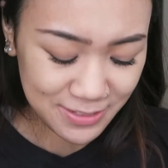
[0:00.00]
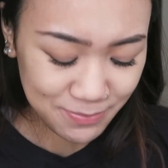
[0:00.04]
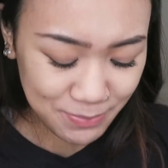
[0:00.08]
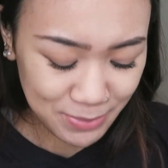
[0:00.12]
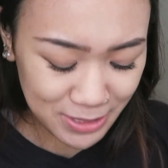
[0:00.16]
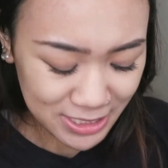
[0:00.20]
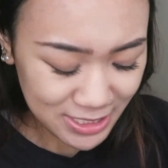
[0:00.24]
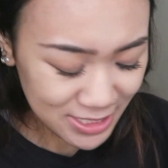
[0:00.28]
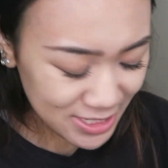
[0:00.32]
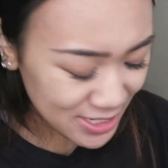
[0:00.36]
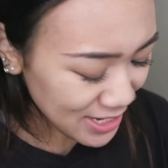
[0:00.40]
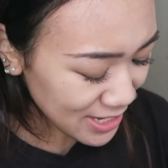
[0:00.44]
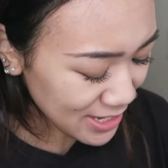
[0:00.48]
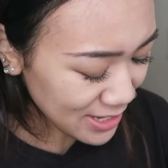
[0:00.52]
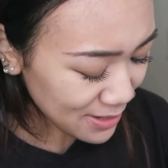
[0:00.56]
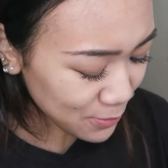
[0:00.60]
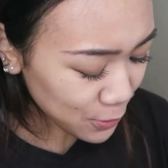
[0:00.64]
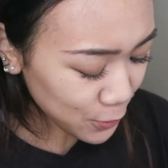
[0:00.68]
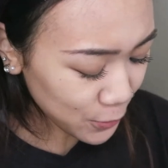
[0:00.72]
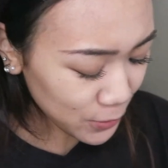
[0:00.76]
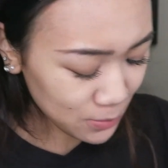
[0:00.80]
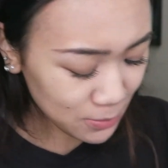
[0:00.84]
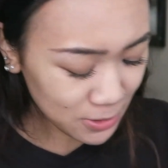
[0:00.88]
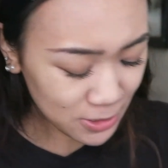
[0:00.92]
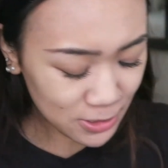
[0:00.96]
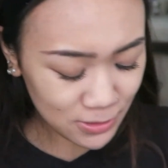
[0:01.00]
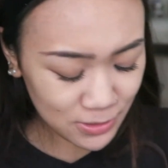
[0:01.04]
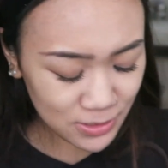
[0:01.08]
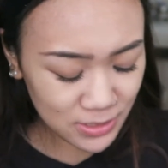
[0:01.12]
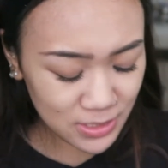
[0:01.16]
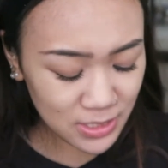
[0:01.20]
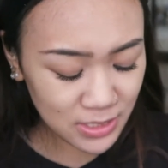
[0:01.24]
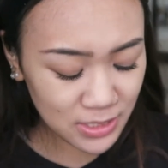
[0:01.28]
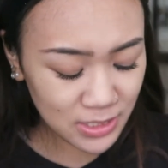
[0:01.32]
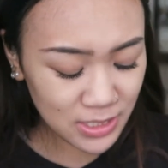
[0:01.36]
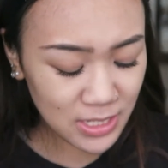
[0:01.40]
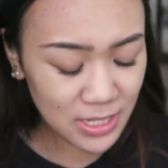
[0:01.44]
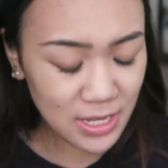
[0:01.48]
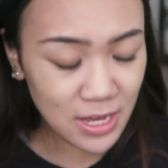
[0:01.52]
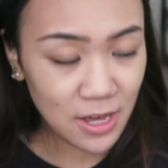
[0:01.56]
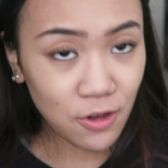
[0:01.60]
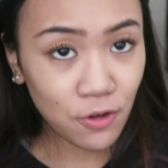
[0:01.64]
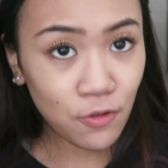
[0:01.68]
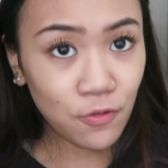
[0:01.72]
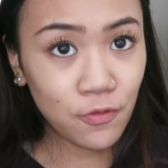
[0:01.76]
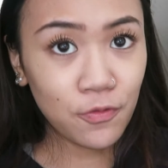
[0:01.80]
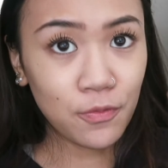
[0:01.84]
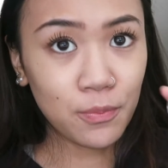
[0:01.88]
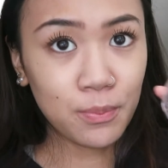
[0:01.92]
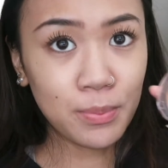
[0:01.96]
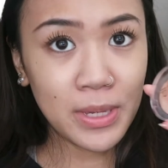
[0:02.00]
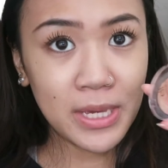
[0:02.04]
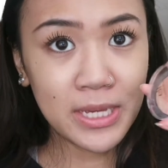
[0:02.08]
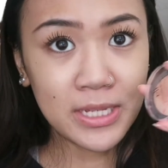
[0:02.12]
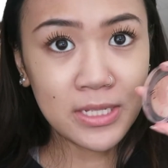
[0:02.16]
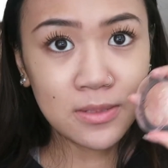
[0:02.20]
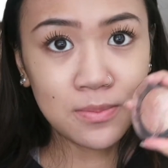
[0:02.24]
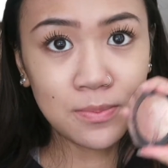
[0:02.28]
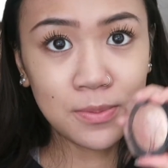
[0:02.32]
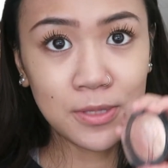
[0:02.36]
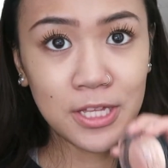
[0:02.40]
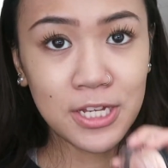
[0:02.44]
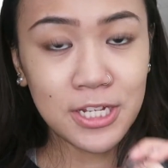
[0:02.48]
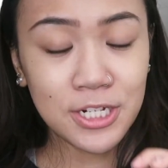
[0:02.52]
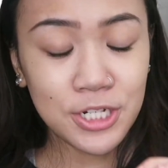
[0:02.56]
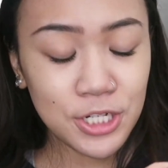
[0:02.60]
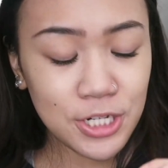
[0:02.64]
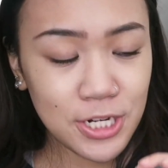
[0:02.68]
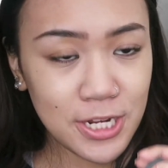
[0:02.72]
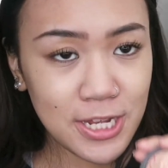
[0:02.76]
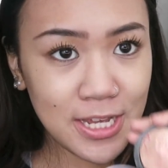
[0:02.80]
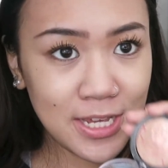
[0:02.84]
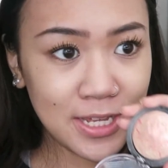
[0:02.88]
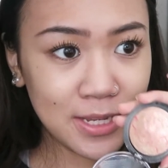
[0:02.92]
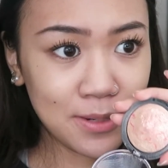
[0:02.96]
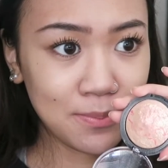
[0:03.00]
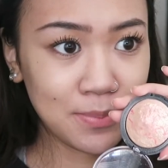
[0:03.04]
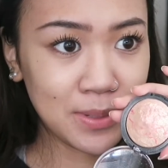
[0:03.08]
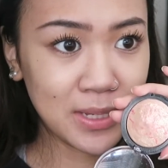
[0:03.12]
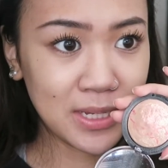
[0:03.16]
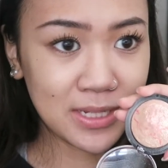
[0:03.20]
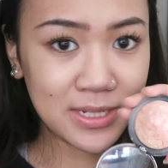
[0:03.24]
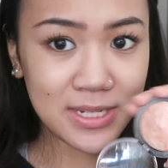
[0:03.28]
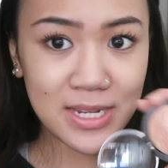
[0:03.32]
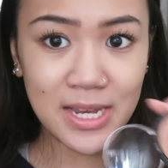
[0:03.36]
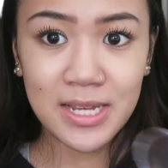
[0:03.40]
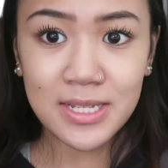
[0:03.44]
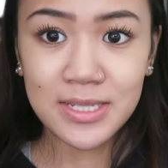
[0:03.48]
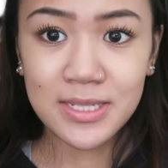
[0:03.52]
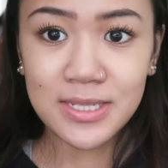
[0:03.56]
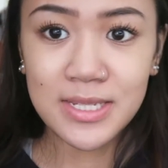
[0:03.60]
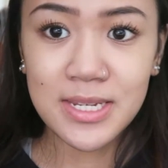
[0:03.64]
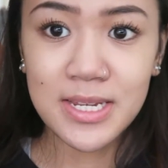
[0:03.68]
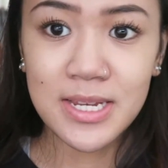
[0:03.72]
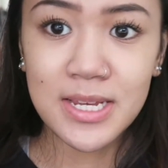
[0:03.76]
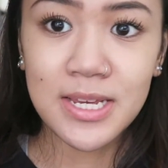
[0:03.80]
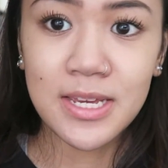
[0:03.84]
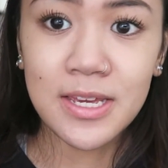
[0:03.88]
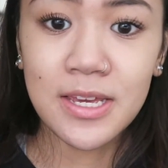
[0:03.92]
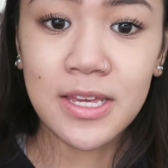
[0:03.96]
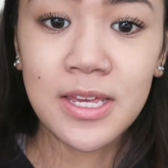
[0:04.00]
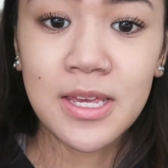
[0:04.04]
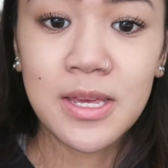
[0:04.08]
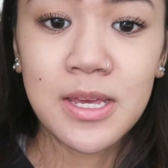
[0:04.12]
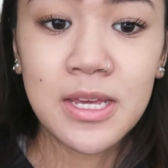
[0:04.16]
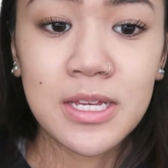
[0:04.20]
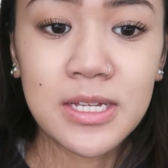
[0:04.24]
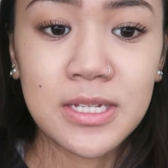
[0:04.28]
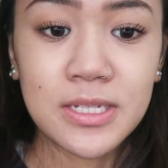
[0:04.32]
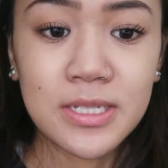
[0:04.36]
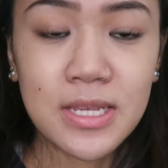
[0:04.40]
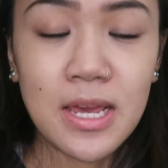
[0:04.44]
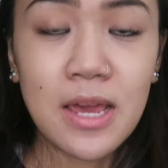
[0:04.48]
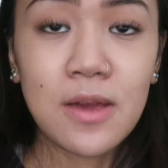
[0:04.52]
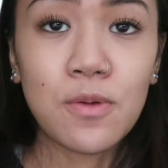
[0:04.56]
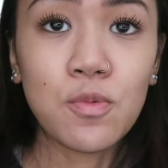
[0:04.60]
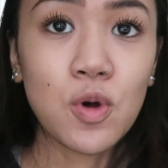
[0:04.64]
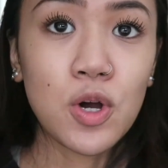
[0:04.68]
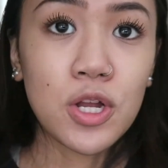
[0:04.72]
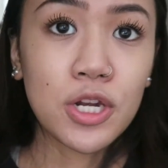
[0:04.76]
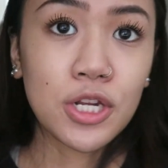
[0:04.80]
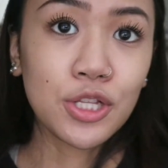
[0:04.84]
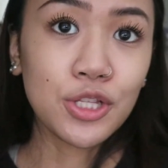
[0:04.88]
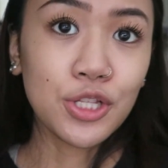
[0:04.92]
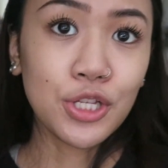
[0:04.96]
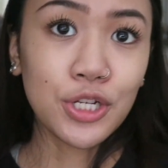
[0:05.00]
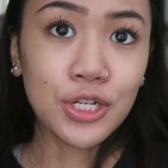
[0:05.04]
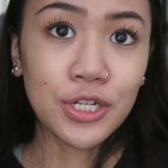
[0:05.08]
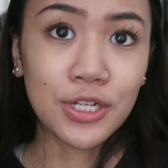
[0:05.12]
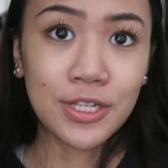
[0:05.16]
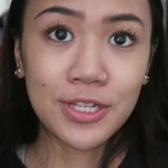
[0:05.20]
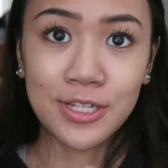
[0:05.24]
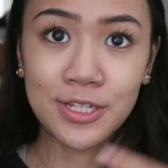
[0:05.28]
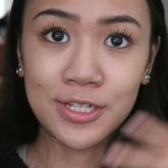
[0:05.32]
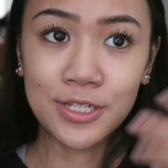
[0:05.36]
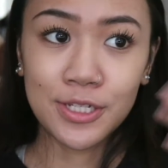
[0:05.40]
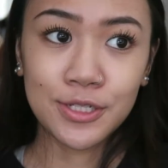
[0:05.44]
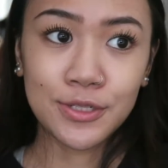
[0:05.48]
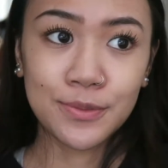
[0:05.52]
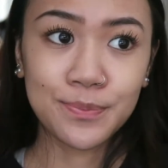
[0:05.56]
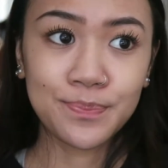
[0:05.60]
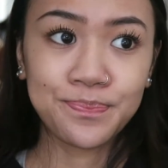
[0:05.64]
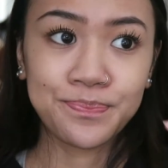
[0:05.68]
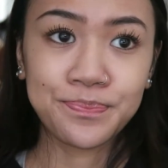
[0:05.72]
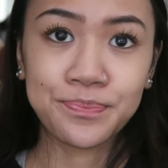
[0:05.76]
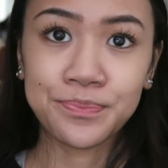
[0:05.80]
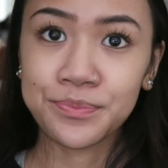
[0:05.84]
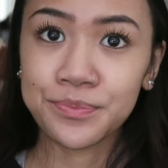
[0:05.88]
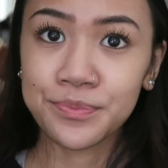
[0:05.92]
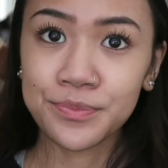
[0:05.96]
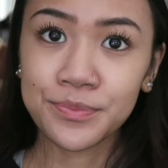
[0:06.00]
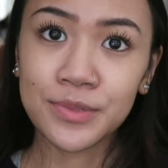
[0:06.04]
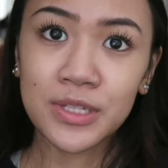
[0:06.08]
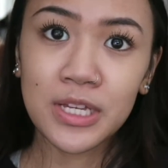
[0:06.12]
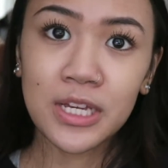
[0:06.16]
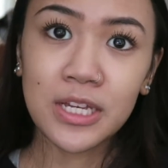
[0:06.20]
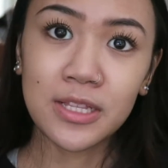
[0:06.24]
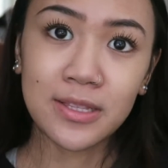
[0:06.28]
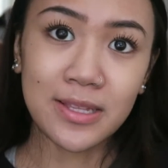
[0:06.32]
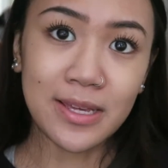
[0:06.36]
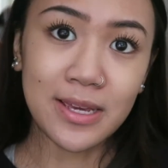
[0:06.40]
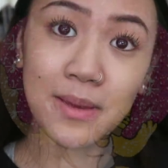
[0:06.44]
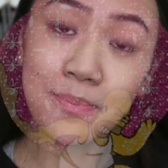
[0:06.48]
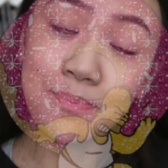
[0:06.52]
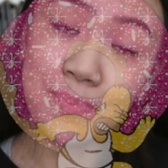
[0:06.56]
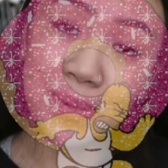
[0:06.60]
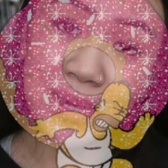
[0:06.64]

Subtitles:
But today I'm going to be using the e.l.f. Baked Blush in Pinktastic because I want to look like a